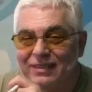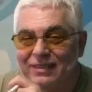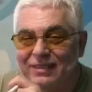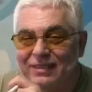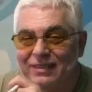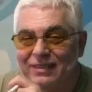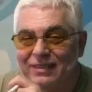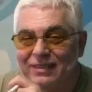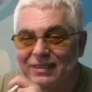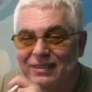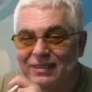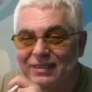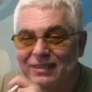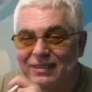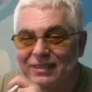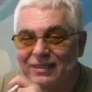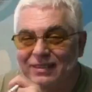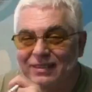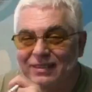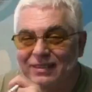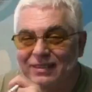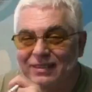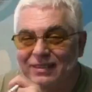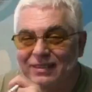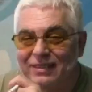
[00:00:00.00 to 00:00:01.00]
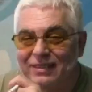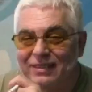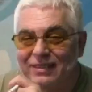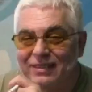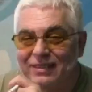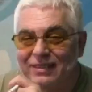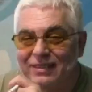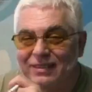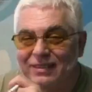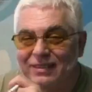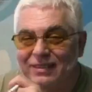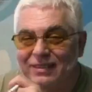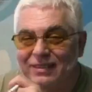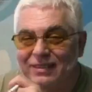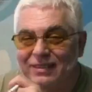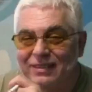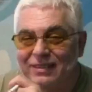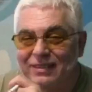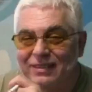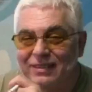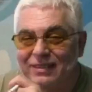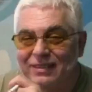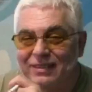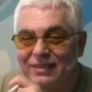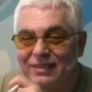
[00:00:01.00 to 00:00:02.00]

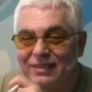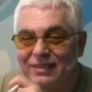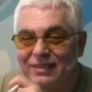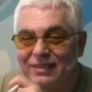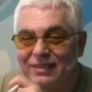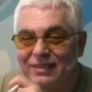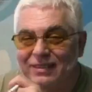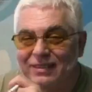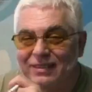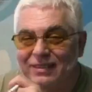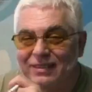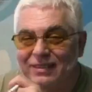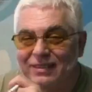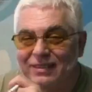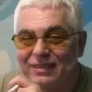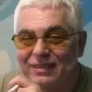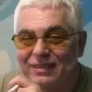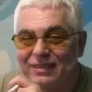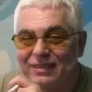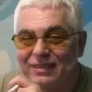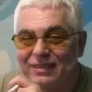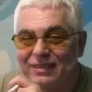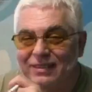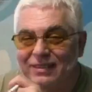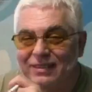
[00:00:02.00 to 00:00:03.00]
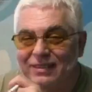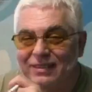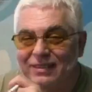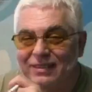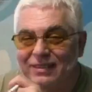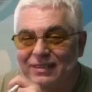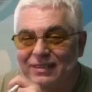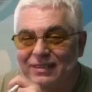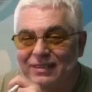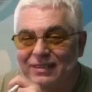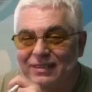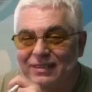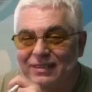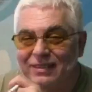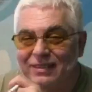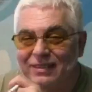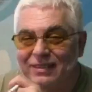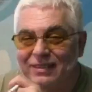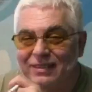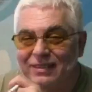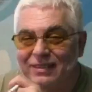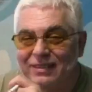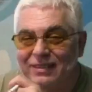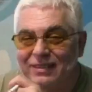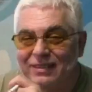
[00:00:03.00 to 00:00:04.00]

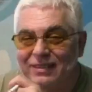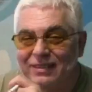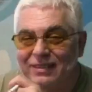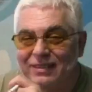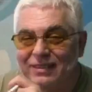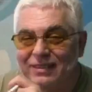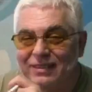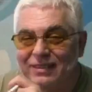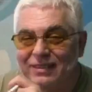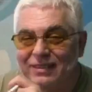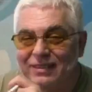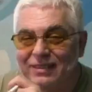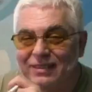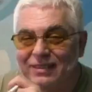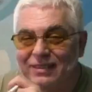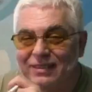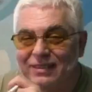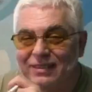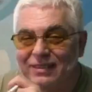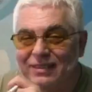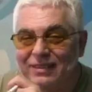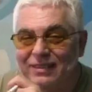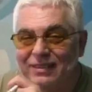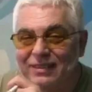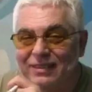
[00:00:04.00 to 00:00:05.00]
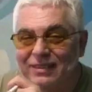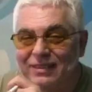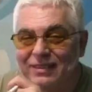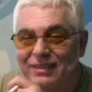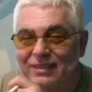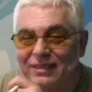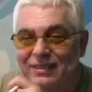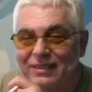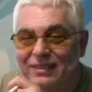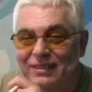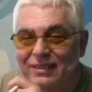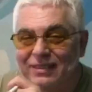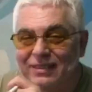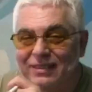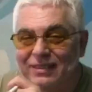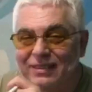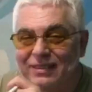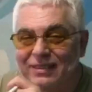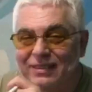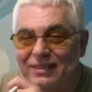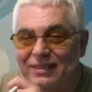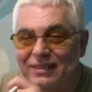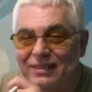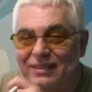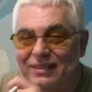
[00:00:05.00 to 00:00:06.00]

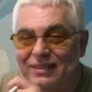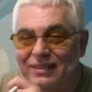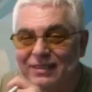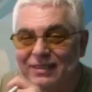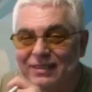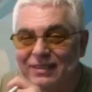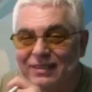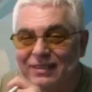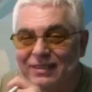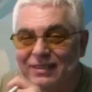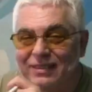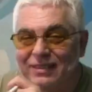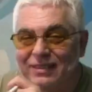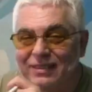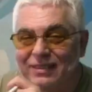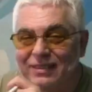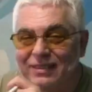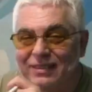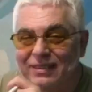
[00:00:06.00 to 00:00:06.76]
The face doesn't move, so there is nothing to read.